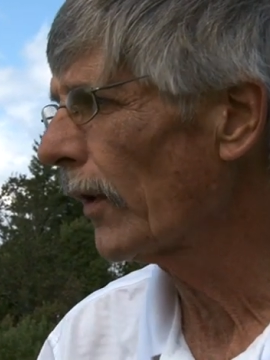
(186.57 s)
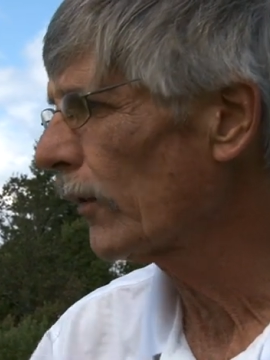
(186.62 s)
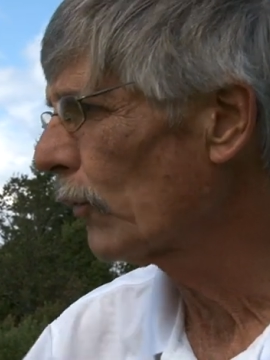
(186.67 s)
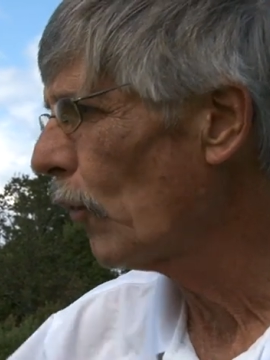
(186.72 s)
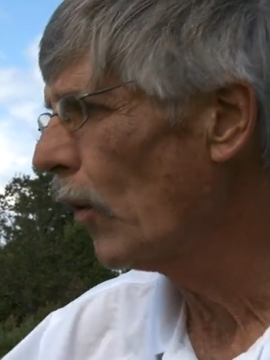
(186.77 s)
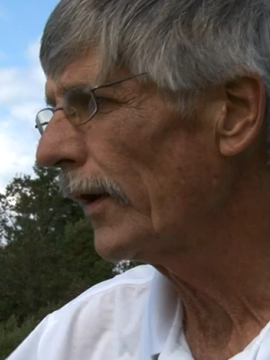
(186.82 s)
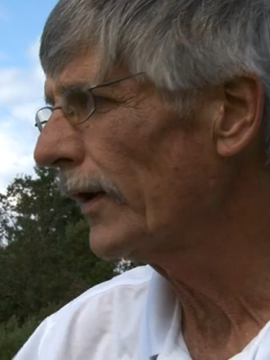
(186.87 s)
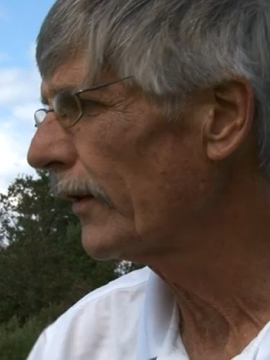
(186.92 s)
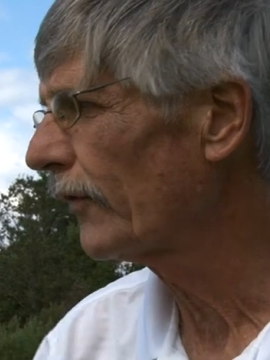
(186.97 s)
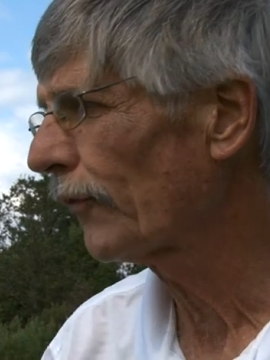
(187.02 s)
and
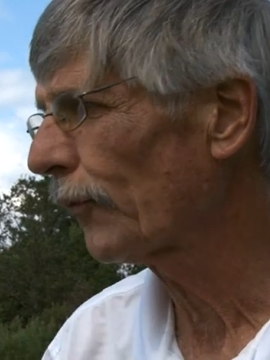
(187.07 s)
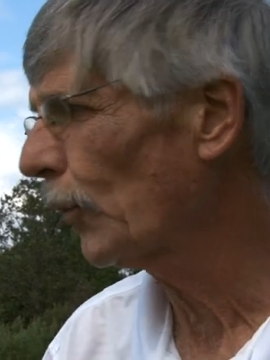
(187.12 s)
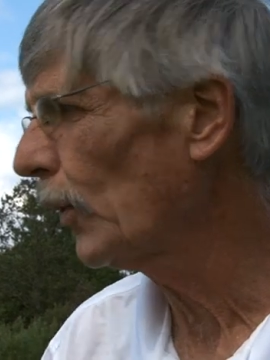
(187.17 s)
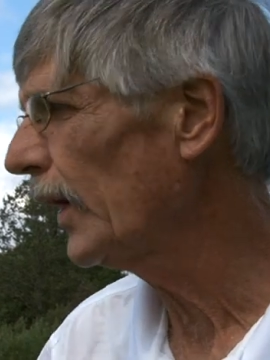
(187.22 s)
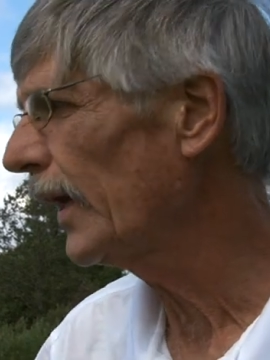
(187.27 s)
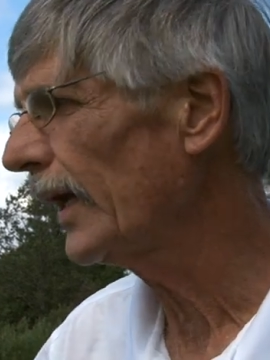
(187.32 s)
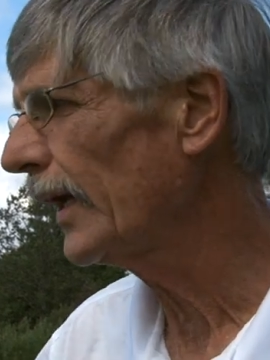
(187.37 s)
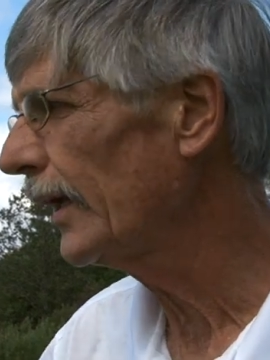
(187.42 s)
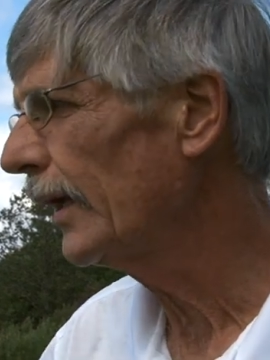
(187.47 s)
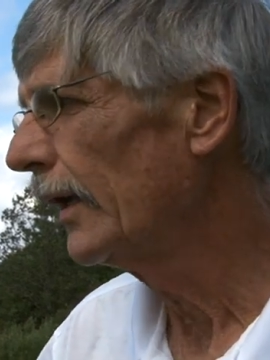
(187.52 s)
one and
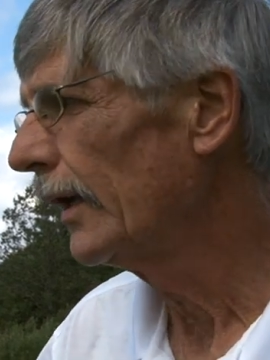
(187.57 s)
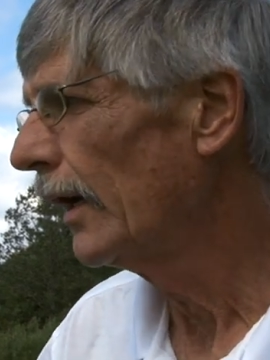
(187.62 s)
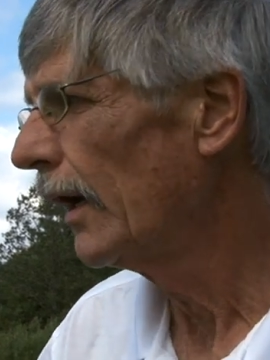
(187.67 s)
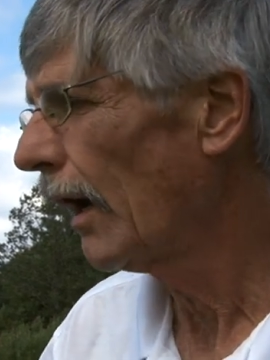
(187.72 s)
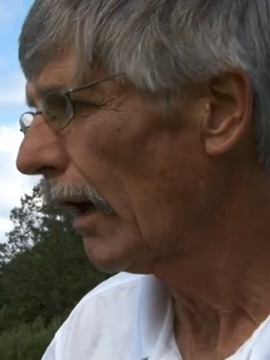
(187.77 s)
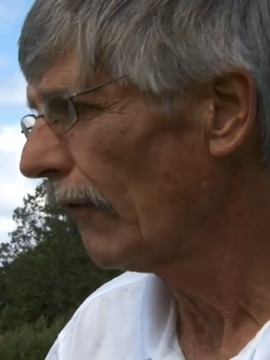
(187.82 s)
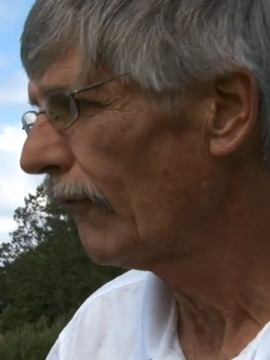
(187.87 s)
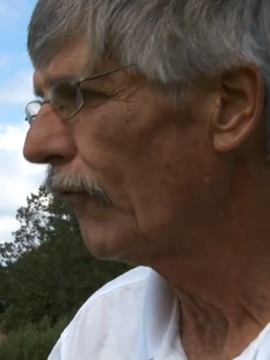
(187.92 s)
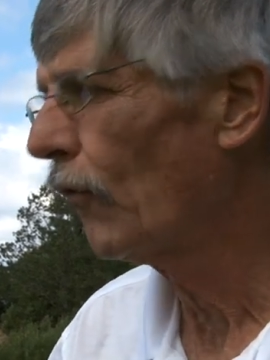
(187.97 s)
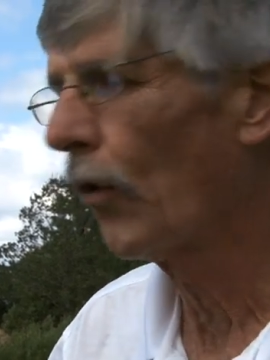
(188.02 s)
three
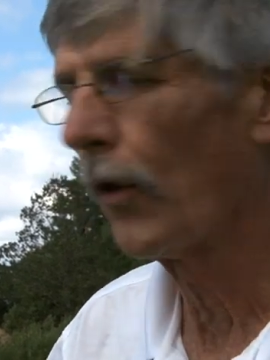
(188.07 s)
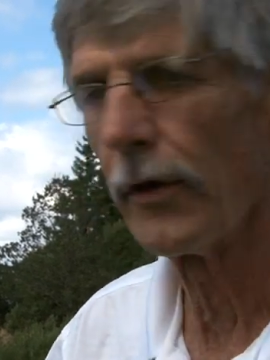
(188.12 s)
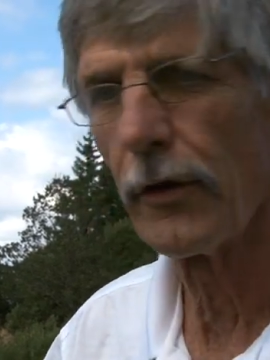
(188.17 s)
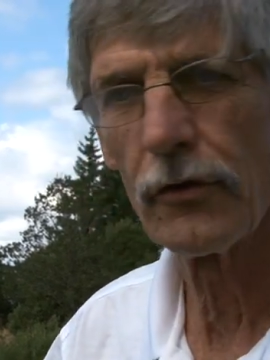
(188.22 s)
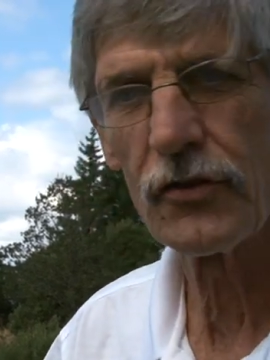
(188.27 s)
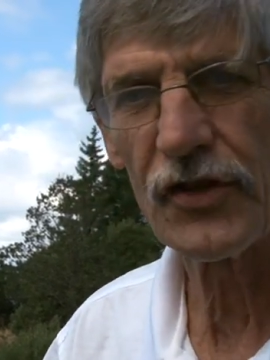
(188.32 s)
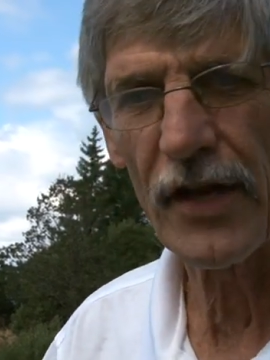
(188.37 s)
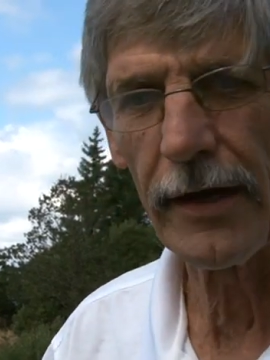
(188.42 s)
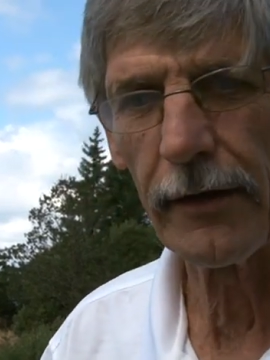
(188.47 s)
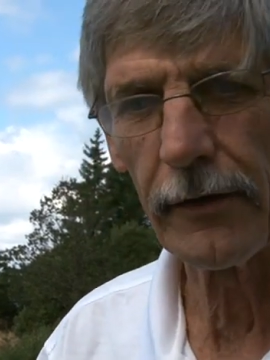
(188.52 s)
are
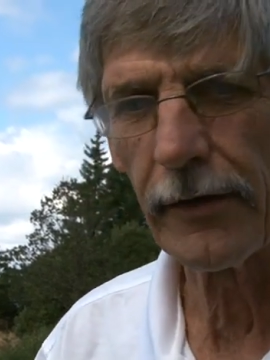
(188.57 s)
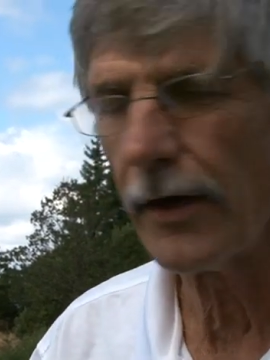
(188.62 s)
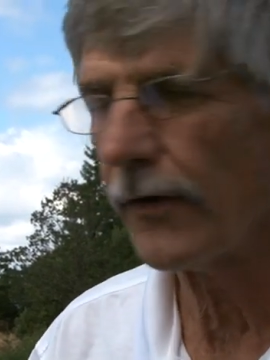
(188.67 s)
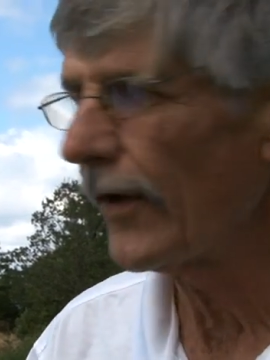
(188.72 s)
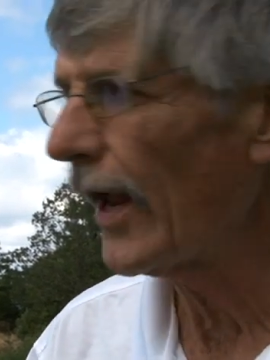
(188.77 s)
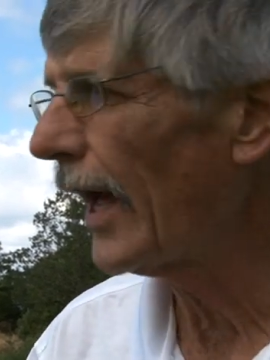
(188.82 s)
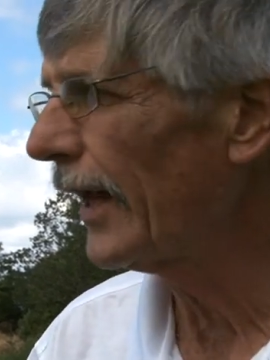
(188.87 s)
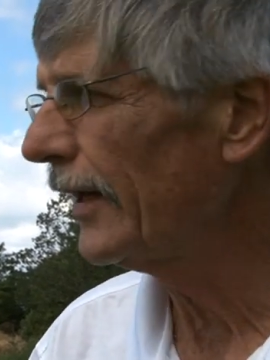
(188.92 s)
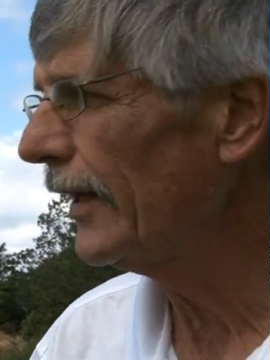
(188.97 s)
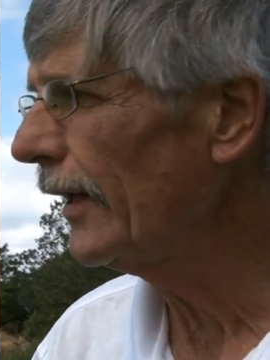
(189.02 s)
foreigners. They, are
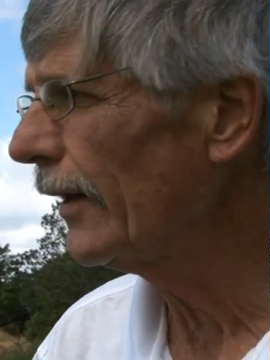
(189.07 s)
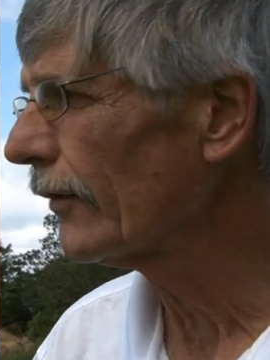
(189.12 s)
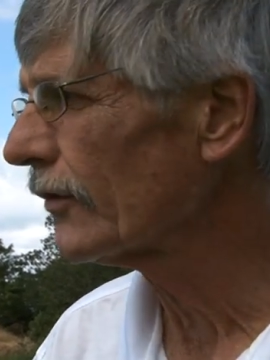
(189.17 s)
not here.